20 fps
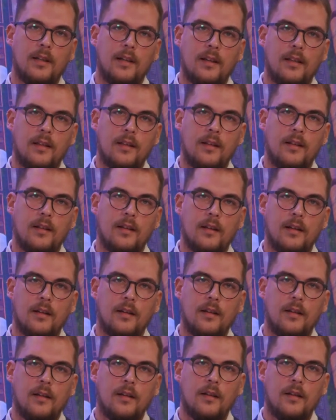I think
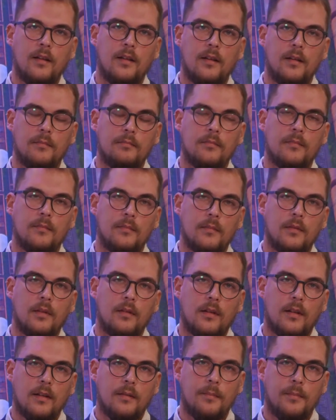
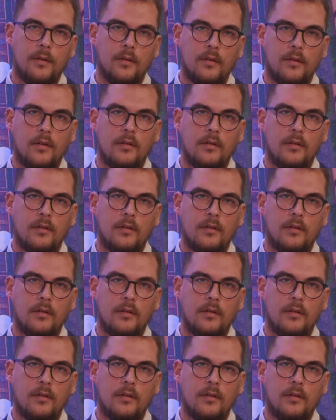that both